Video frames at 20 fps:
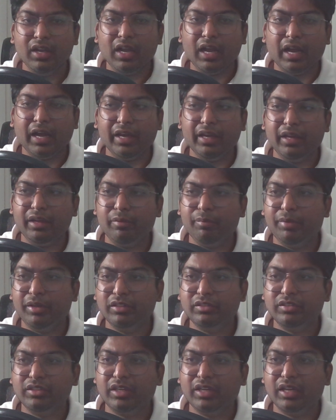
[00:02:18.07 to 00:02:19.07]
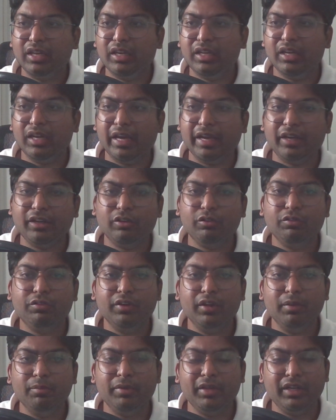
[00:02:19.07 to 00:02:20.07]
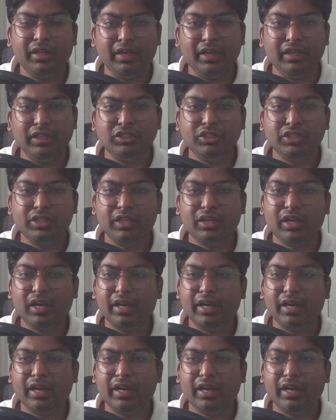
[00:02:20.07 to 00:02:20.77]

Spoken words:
I basically like to film in nature.